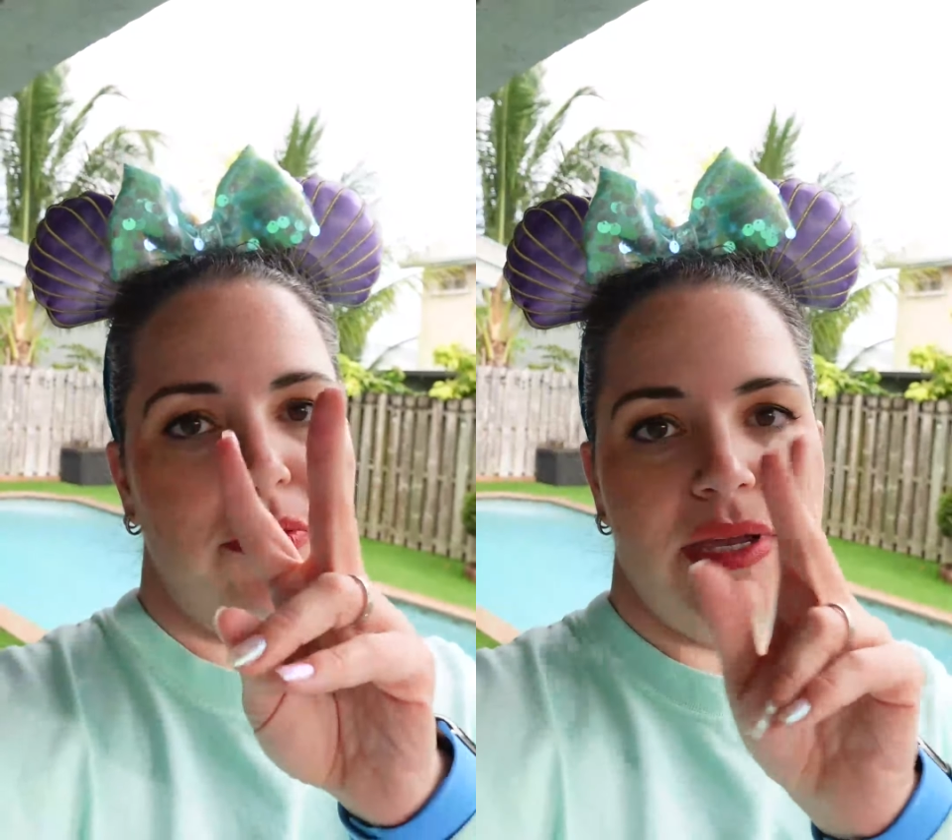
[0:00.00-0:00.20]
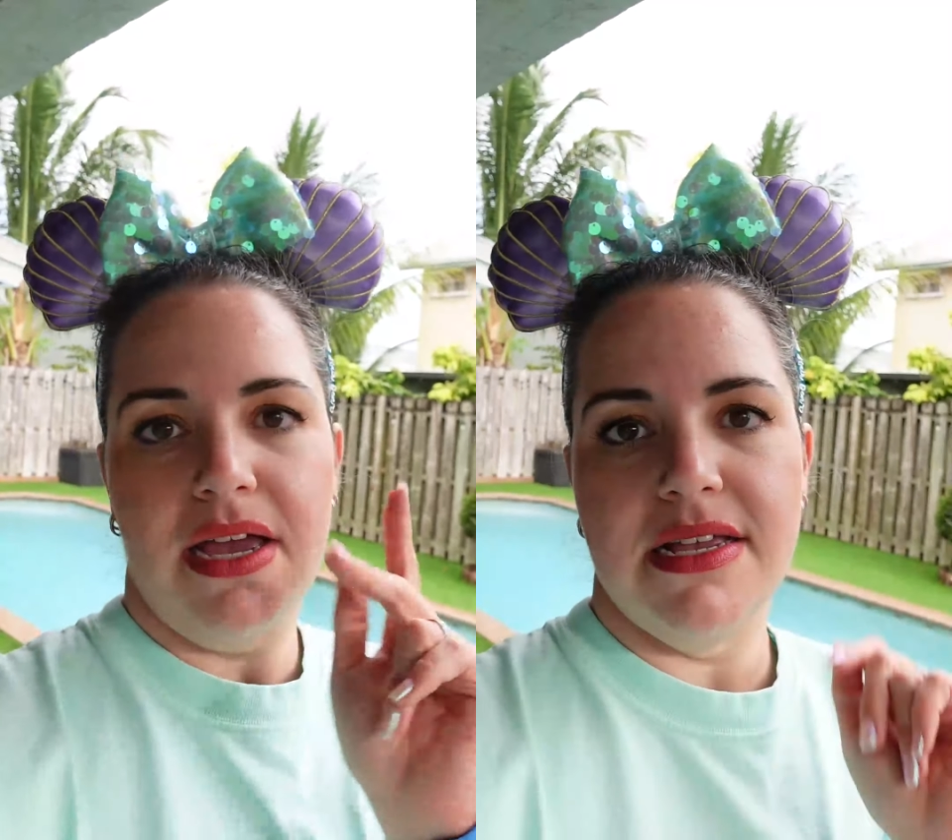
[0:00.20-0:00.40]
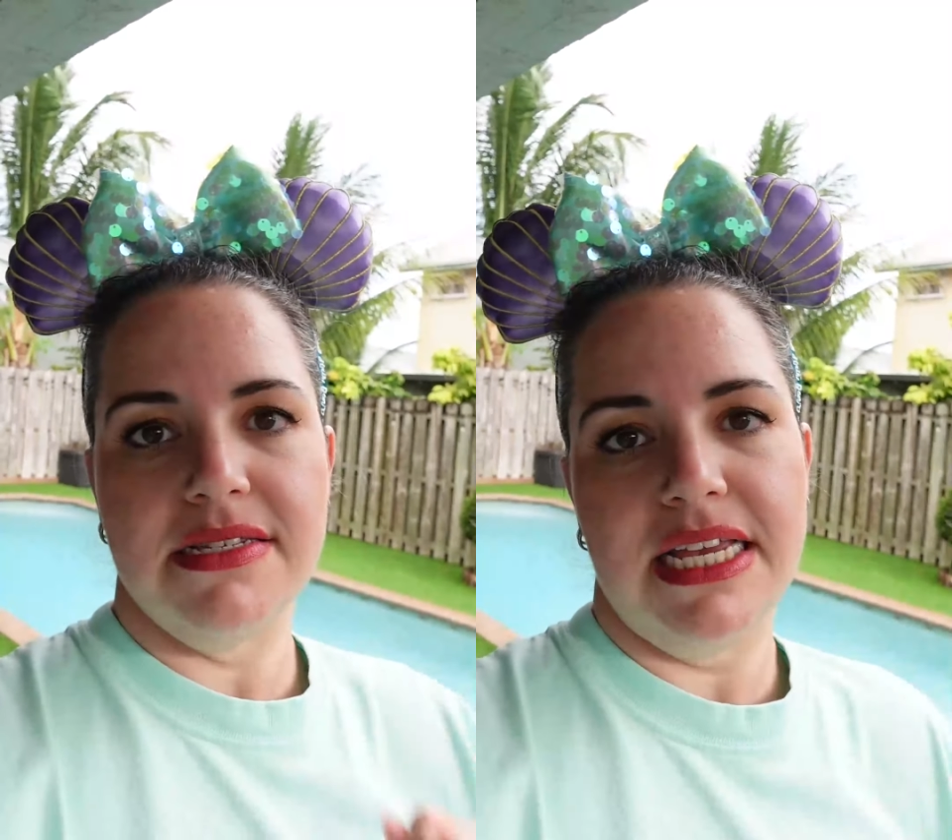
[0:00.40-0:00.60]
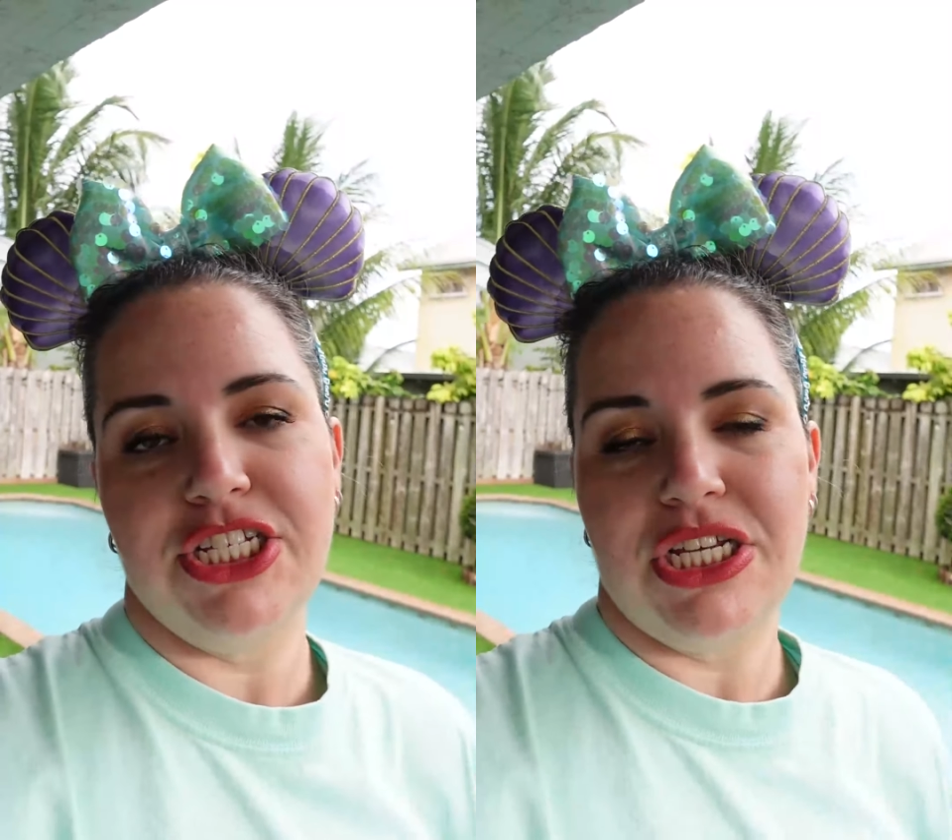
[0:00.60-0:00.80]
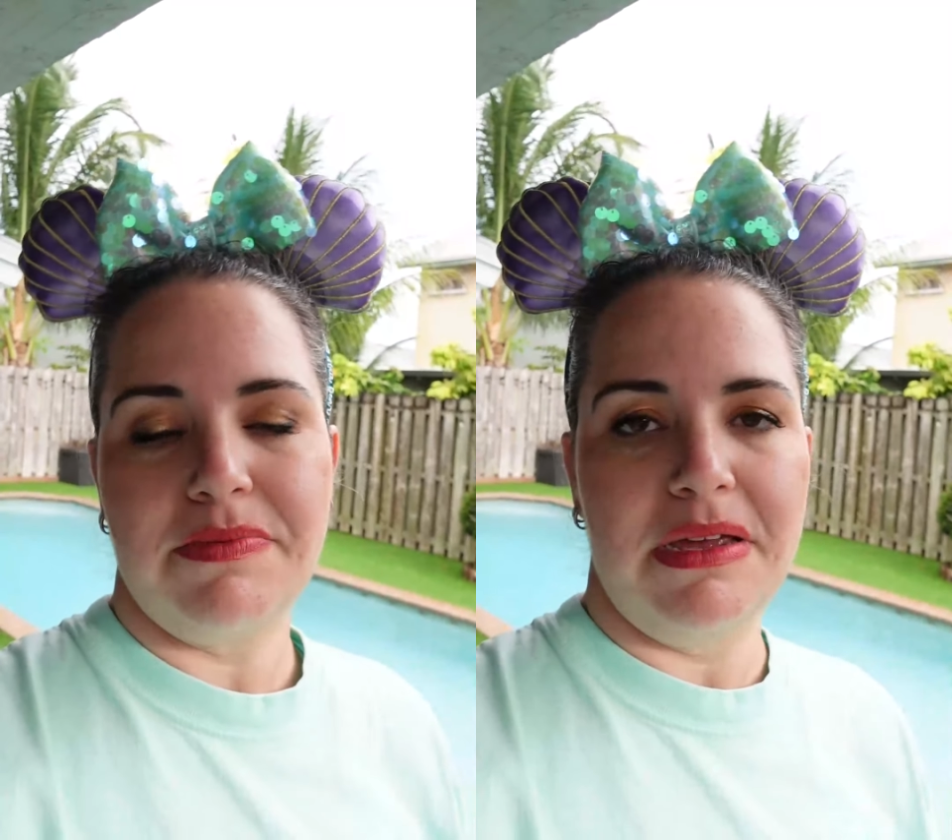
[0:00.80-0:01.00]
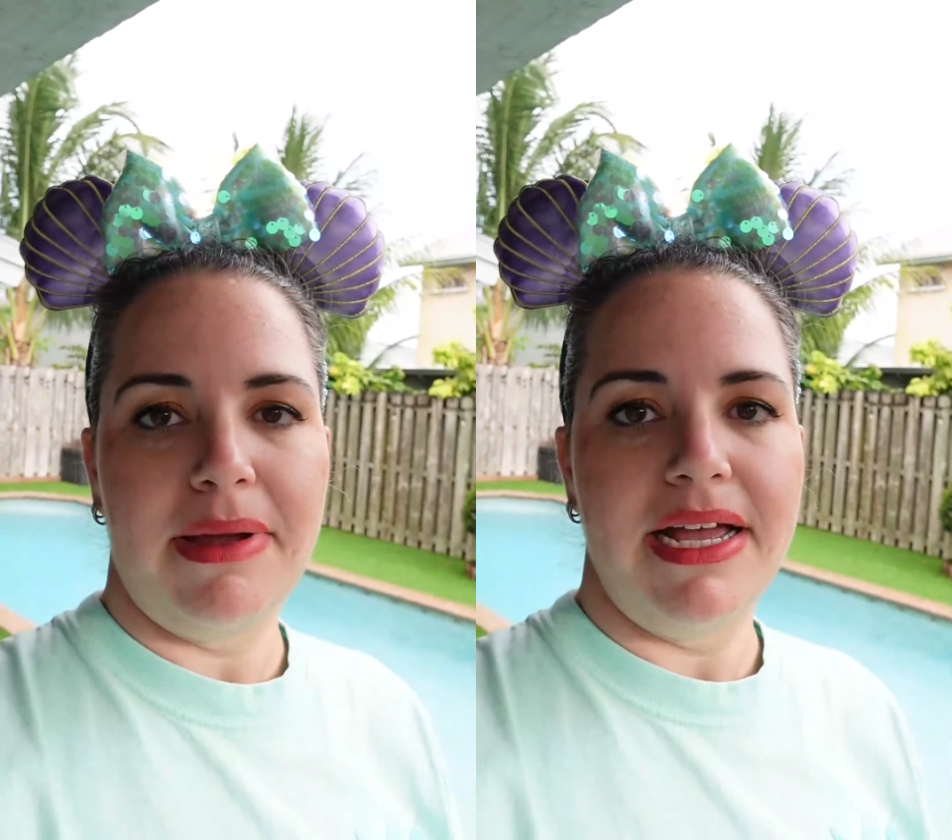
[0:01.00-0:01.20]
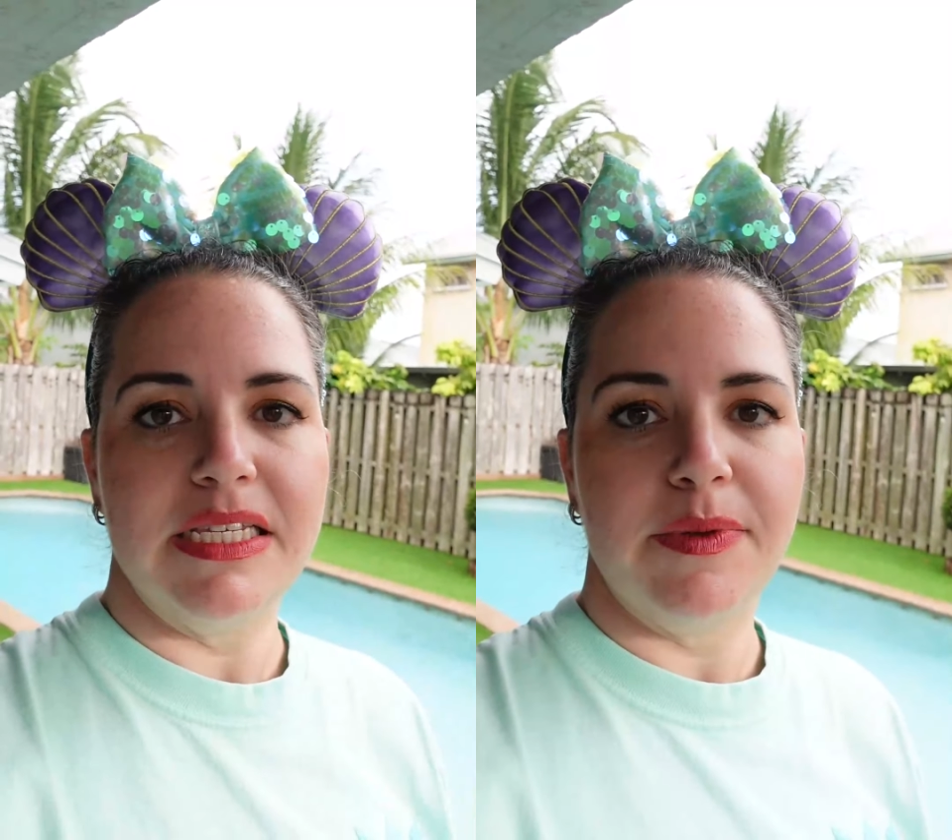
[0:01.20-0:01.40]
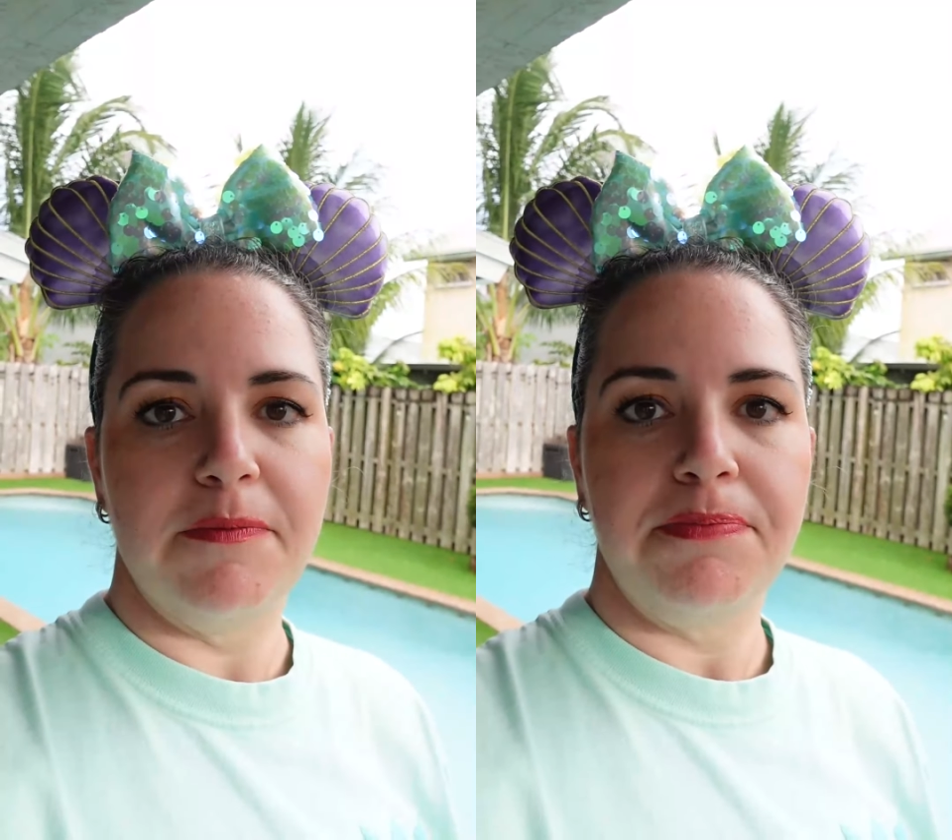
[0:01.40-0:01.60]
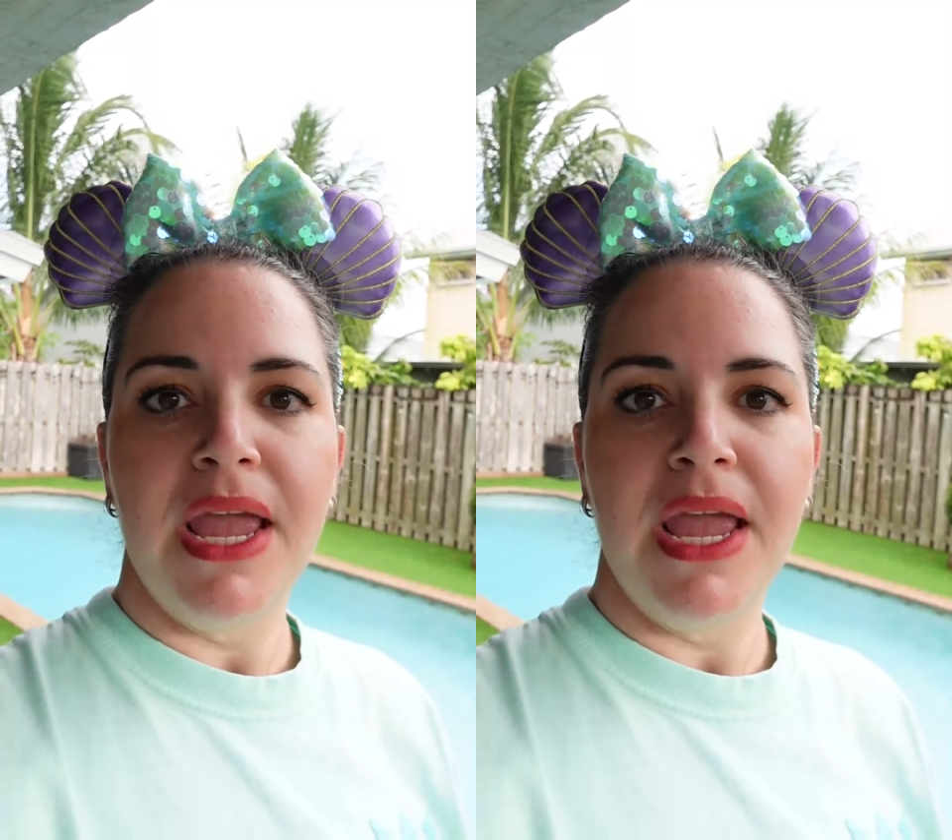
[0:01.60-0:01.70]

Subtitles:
because it's just me and my husband.